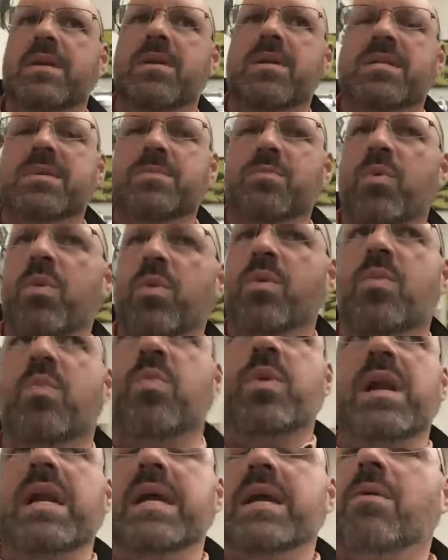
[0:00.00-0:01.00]
some
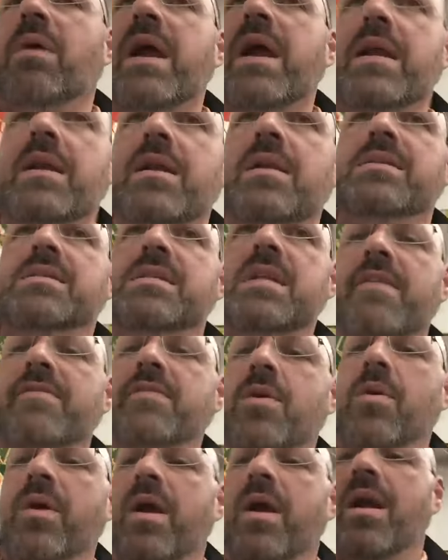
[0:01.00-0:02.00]
really great stuff
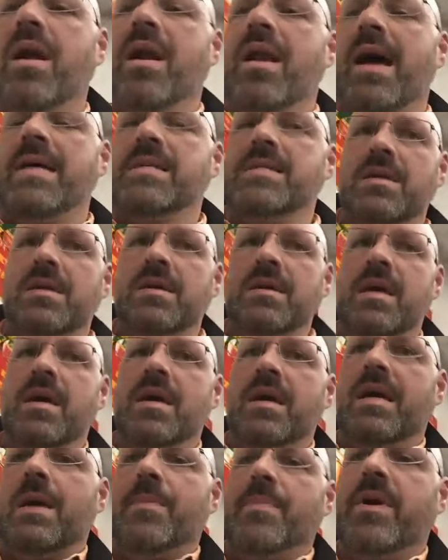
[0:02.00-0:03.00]
going on the last
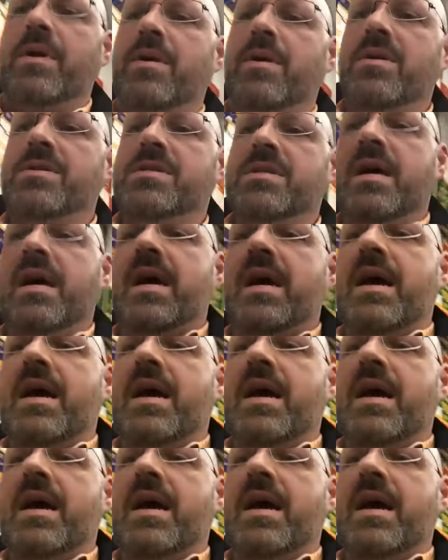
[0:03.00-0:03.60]
couple years. I